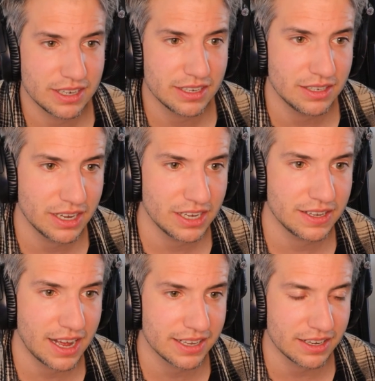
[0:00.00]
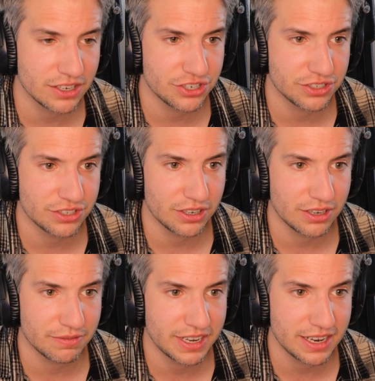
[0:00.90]
And I think it should
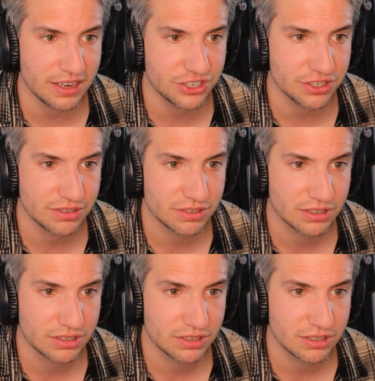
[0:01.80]
solve that issue.